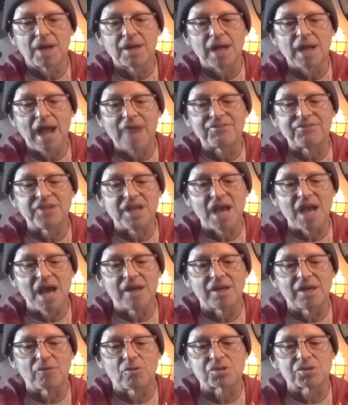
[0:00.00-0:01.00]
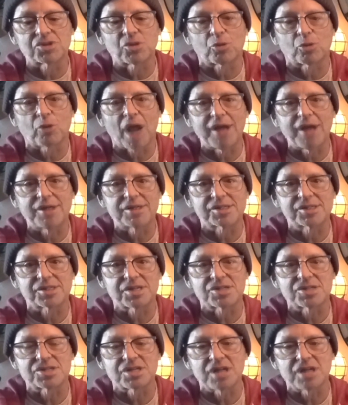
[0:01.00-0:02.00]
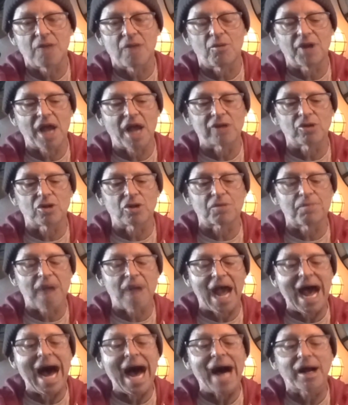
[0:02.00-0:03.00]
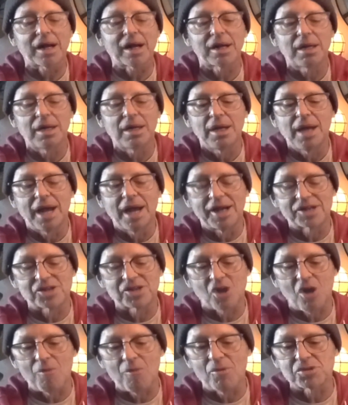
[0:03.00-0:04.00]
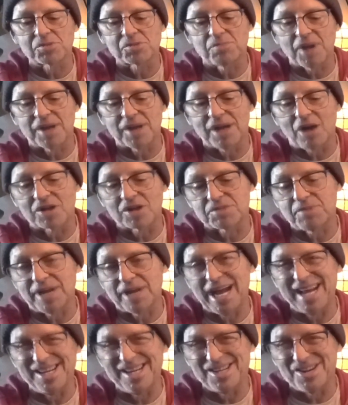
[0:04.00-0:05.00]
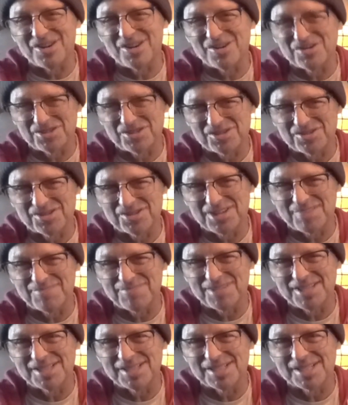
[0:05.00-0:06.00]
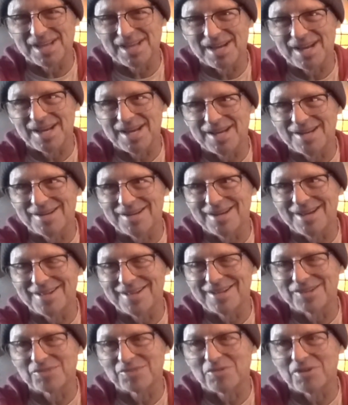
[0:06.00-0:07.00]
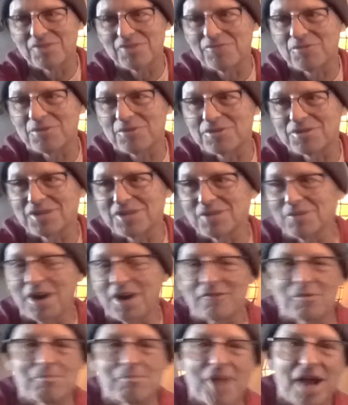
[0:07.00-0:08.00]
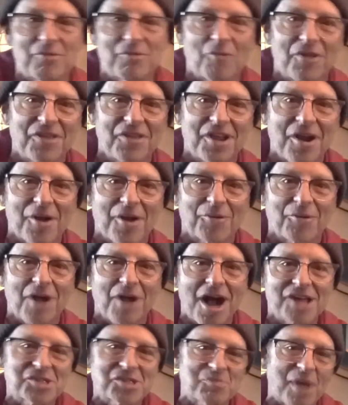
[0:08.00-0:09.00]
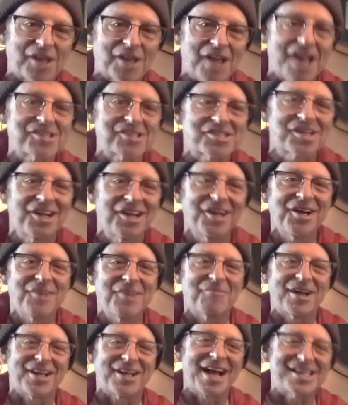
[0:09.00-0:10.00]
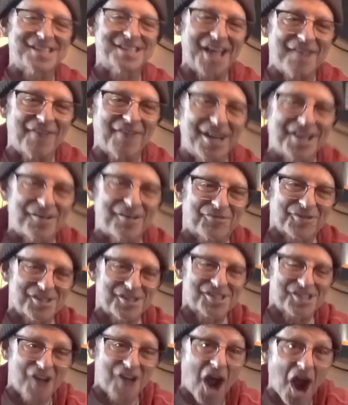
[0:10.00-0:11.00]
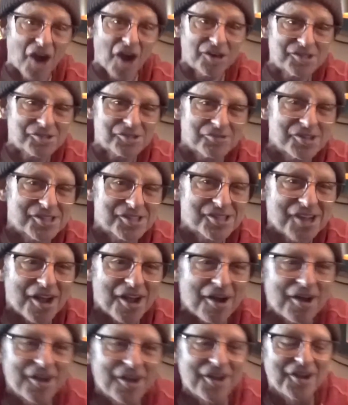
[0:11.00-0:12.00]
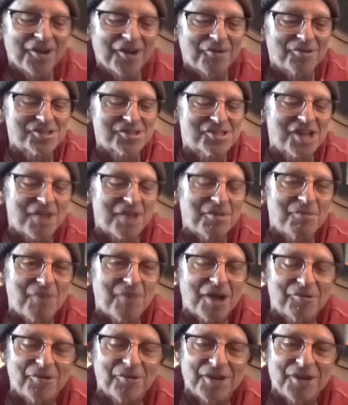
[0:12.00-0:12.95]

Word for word: but at the end, it was the right decision. And when I look back, and it's almost been now it's been eight years or something, mm-hmm. eight I think 2014. Whenever Benn won the Art Ross, my last my last game I did for the Stars was uh, was Jamie